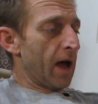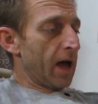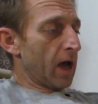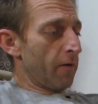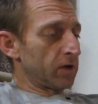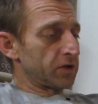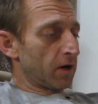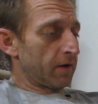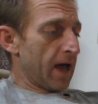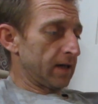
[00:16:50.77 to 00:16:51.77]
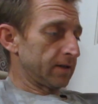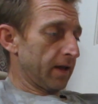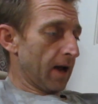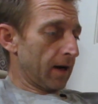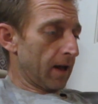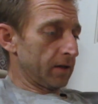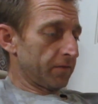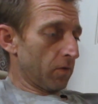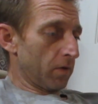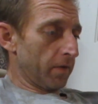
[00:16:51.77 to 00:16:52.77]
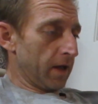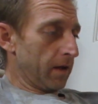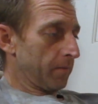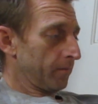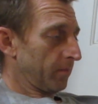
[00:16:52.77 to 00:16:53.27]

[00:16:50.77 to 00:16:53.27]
A conference served as the guidelines for the